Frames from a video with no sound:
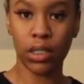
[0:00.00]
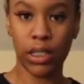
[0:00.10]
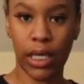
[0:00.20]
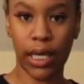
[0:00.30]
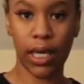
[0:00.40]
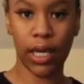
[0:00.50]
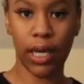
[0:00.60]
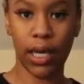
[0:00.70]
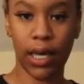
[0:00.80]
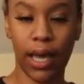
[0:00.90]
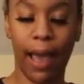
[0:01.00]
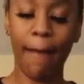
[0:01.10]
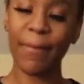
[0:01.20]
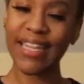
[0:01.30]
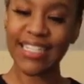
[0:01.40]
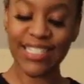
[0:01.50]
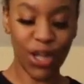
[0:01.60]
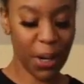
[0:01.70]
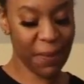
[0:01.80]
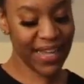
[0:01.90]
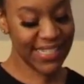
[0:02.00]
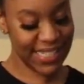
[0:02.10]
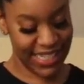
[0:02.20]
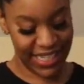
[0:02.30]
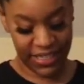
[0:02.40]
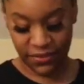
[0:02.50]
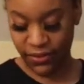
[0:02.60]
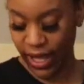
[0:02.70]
yeah, I'm about to start my sleeve.